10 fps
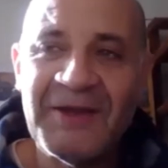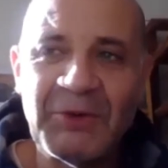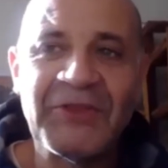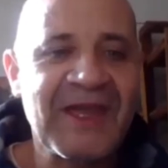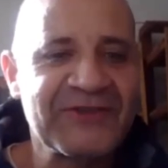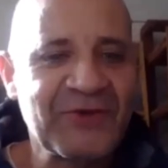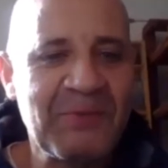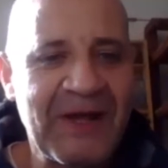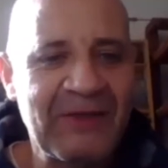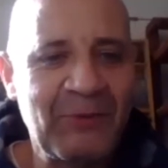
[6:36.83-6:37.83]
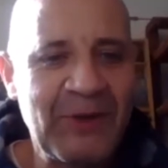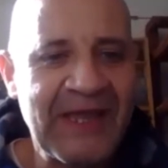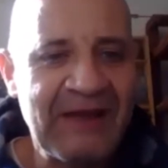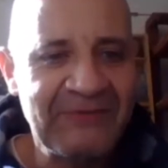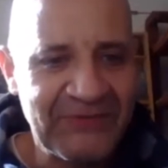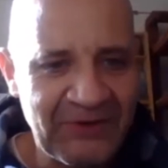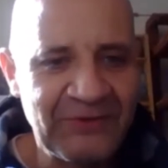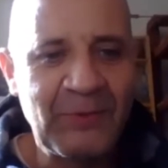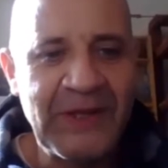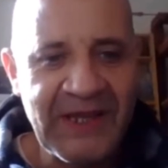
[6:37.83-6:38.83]
But they get to come back the week after and
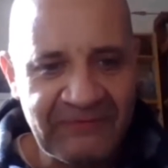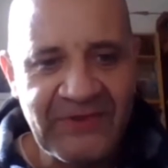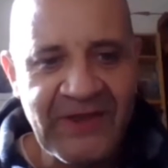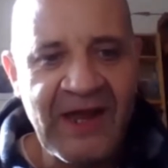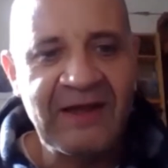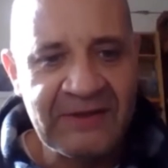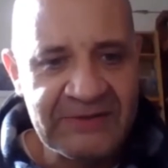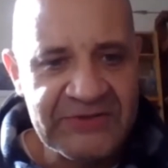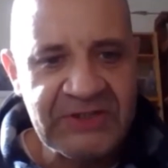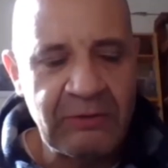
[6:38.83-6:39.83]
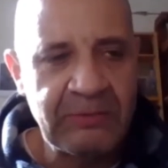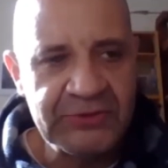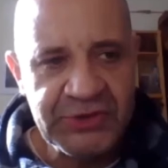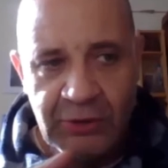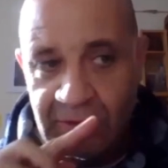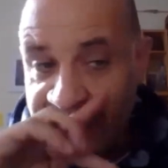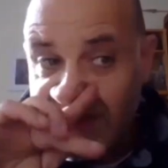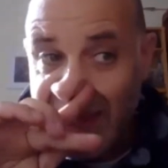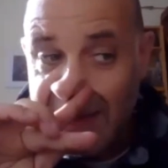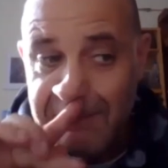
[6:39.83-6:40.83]
the week after that. And slowly but surely,
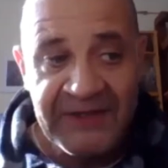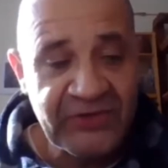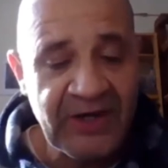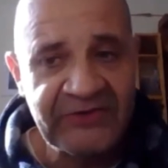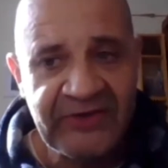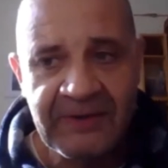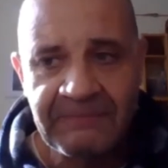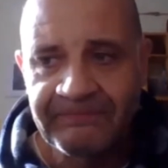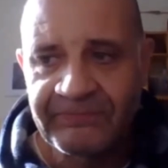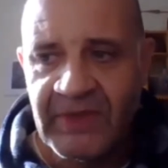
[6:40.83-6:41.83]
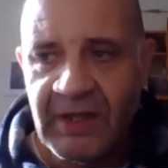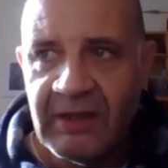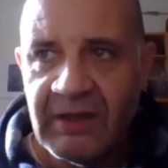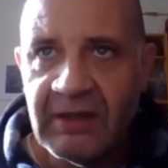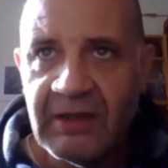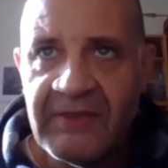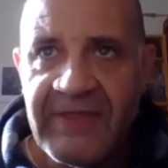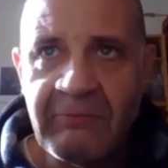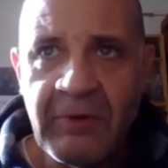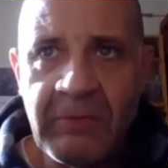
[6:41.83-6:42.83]
they get better at it. And
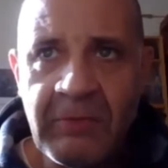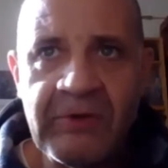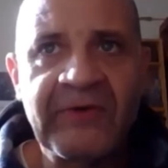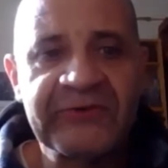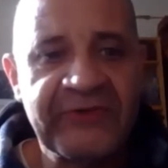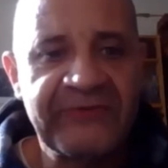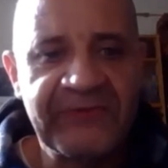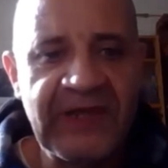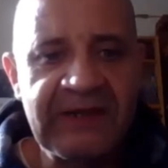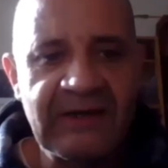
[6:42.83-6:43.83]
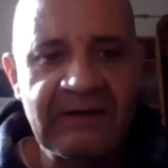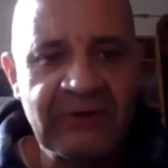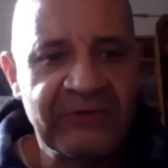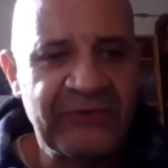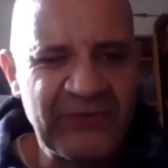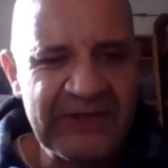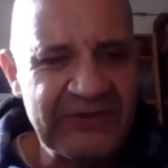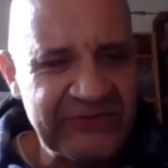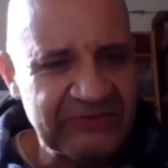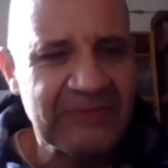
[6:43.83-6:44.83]
then when we move on to flint, because
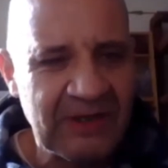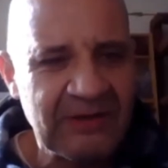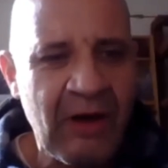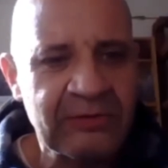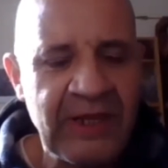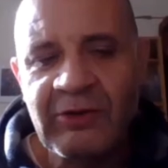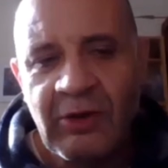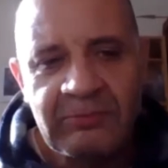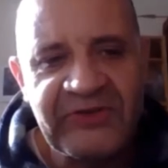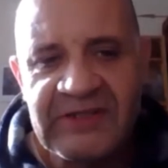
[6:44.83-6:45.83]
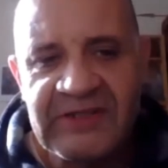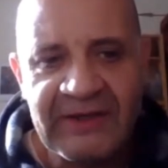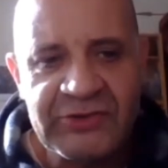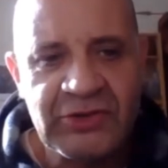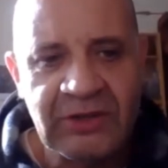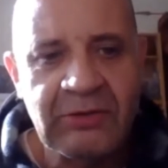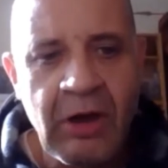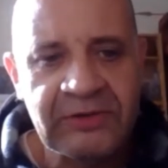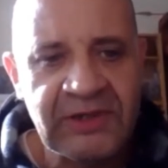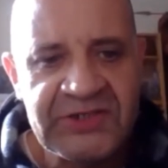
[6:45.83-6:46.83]
flint's, it comes in natural,
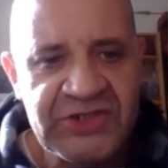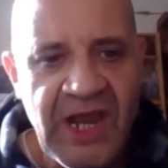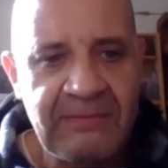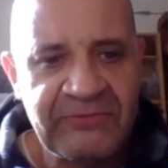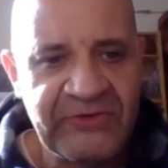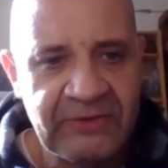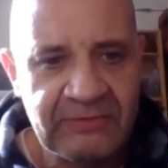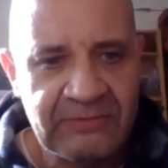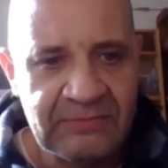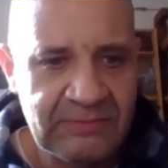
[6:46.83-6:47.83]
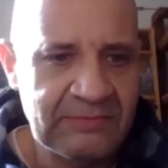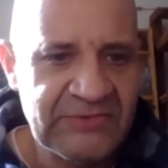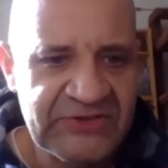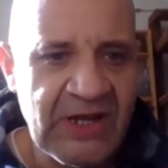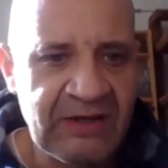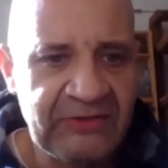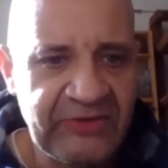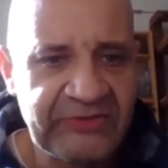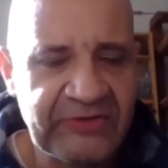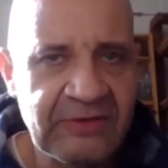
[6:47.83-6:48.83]
oddly shaped
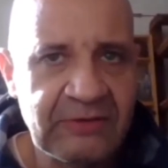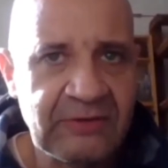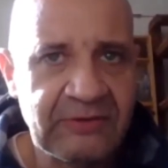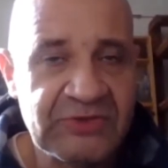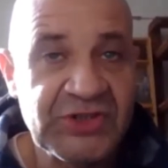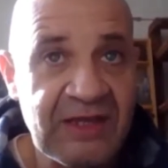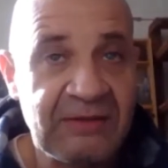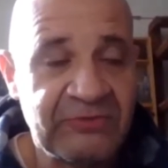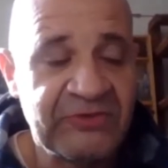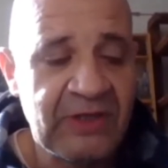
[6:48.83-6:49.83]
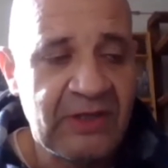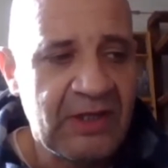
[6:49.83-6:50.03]
sizes and shapes.